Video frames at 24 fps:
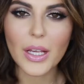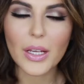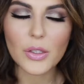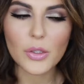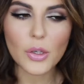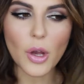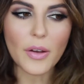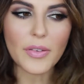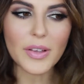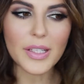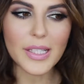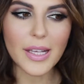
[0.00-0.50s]

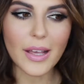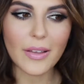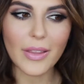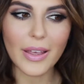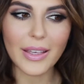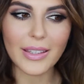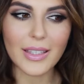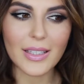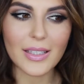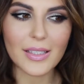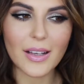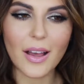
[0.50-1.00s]
So obviously I
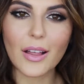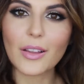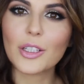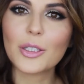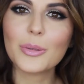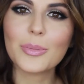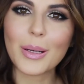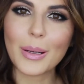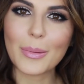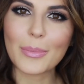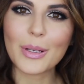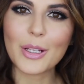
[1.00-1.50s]
like this
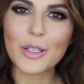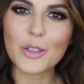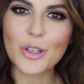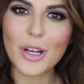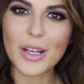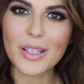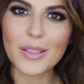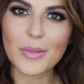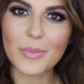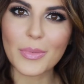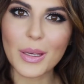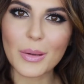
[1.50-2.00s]
color, but I'm going to
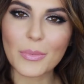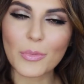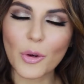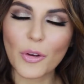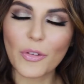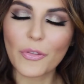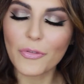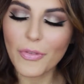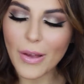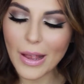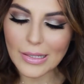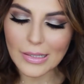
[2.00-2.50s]
try something
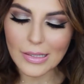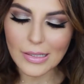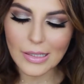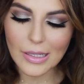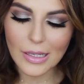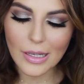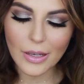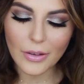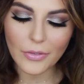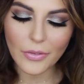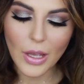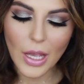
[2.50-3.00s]
more
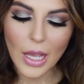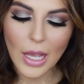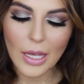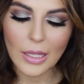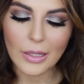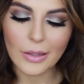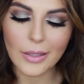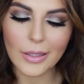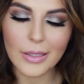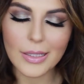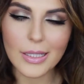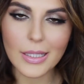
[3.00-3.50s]
festive.
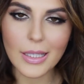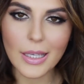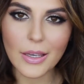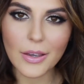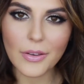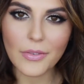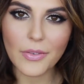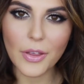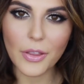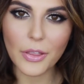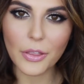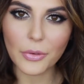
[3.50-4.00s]
Let's
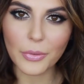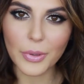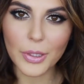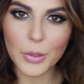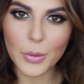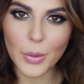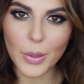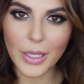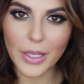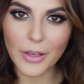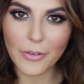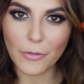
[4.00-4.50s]
give
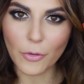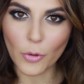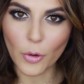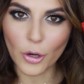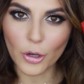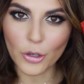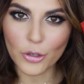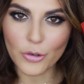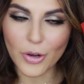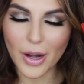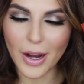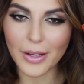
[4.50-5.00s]
324
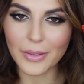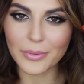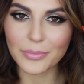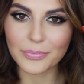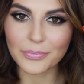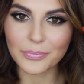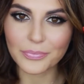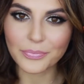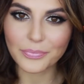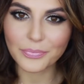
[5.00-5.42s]
a try.